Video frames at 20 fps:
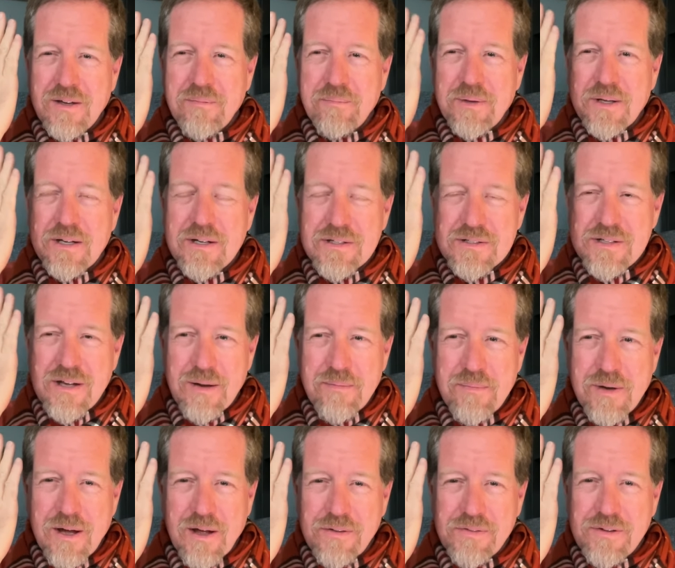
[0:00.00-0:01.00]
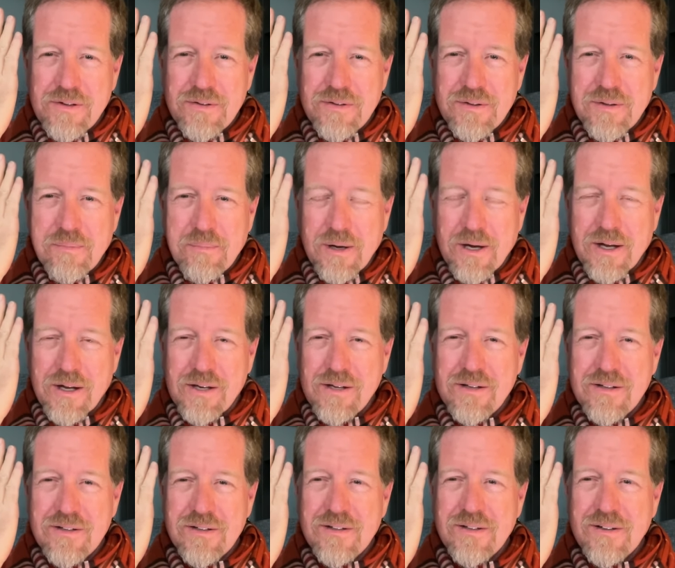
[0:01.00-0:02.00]
Because I'm not the
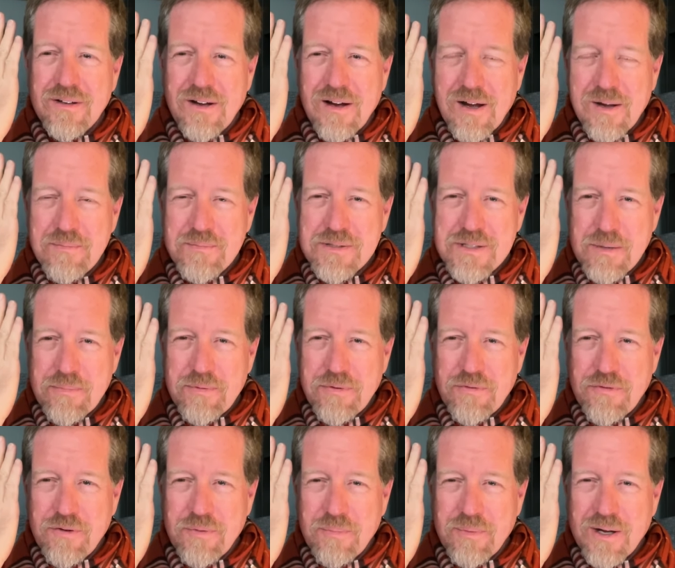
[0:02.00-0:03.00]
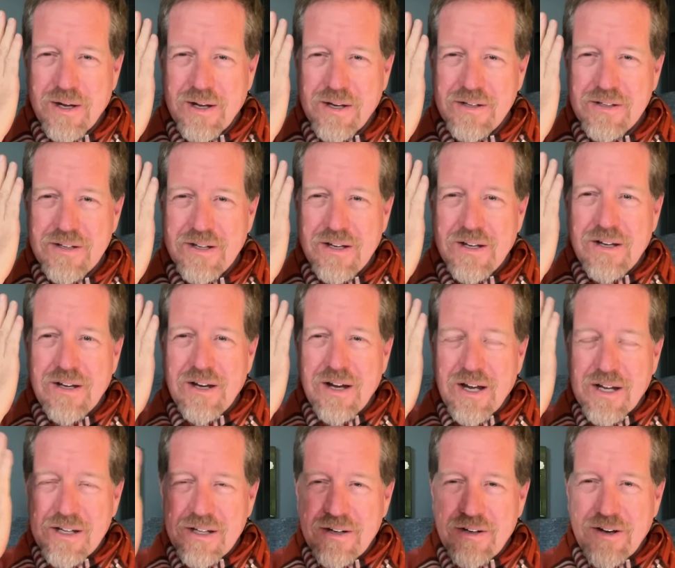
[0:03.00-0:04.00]
mind, I'm separate from mind,
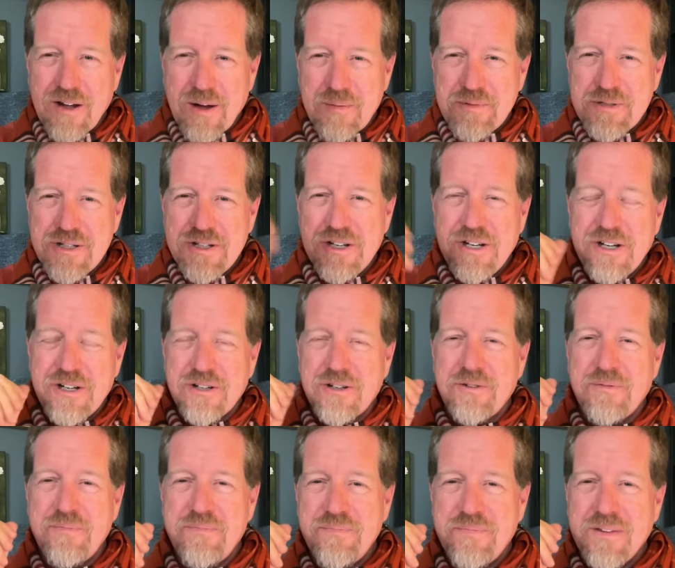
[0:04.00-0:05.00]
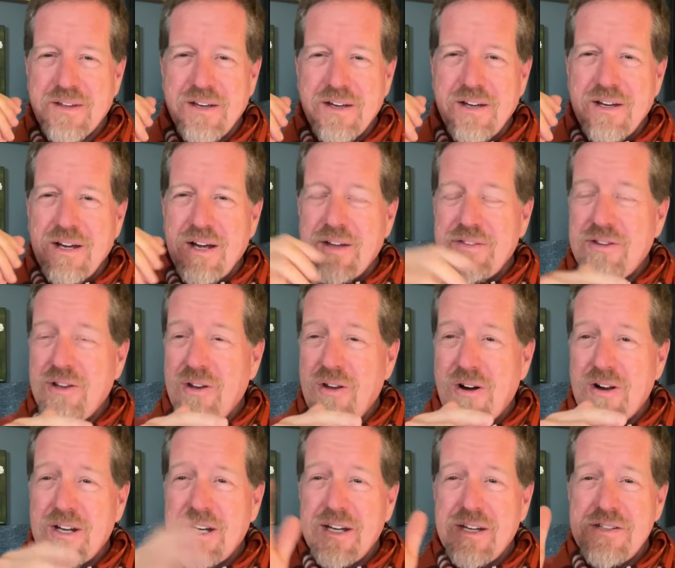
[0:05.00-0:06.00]
I get an option here. And the
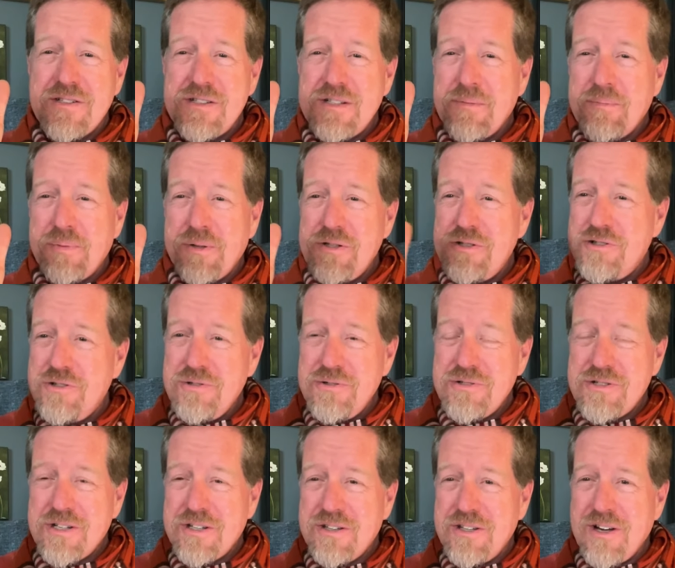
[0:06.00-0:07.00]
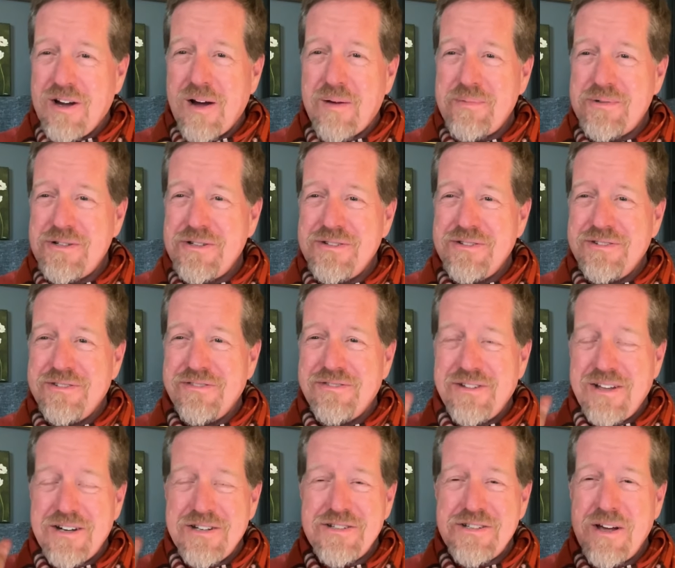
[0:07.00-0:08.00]
longing is simply choosing the option
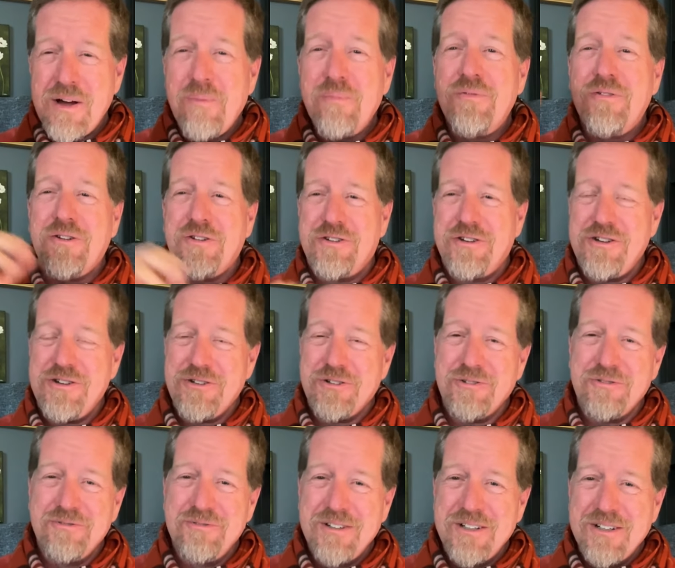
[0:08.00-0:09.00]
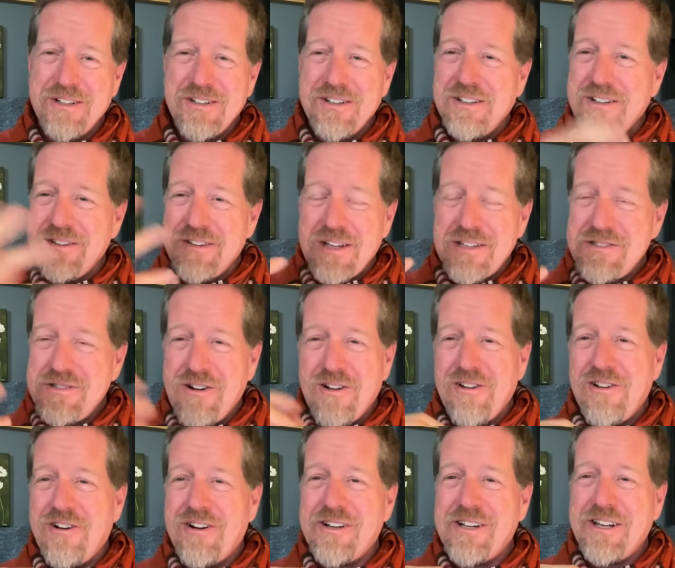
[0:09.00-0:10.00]
that is helpful to you. That's all
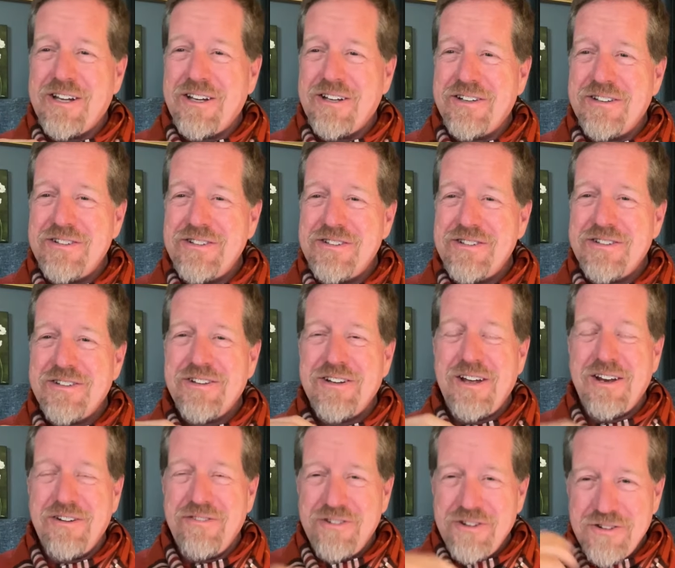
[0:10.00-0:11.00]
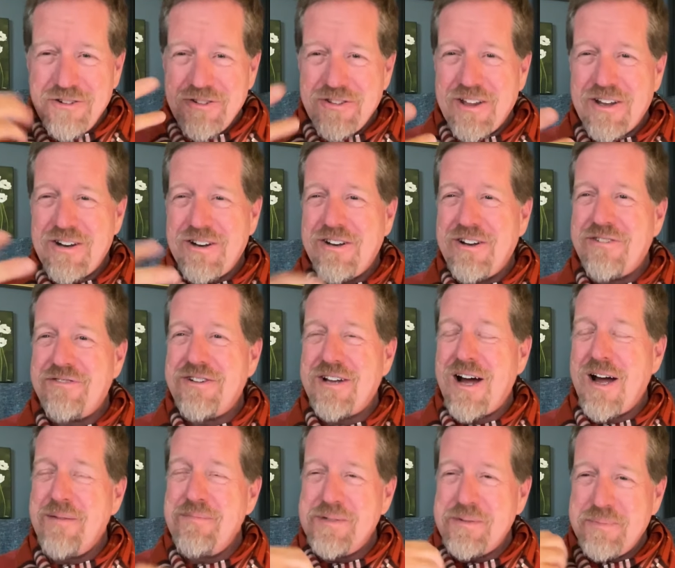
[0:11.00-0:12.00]
longing is. And if you do that enough
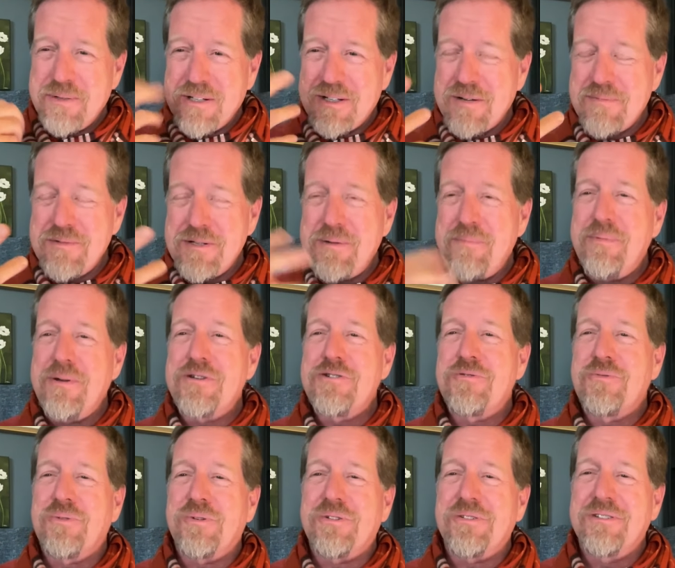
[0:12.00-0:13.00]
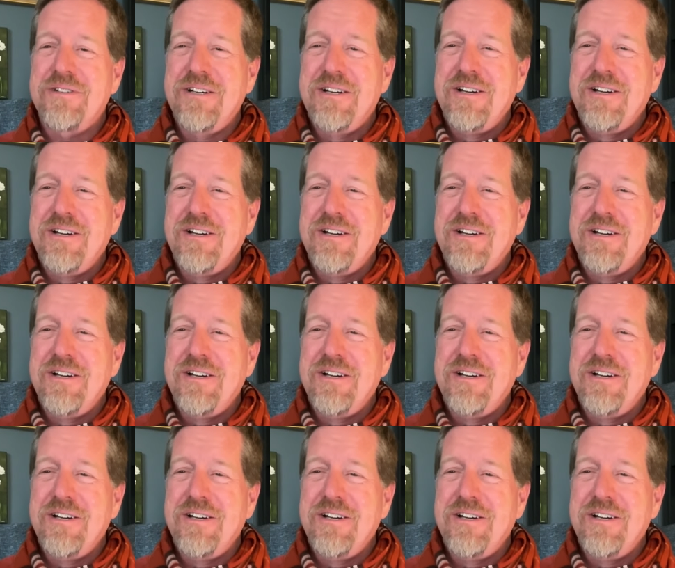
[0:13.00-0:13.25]
times, it becomes habitual.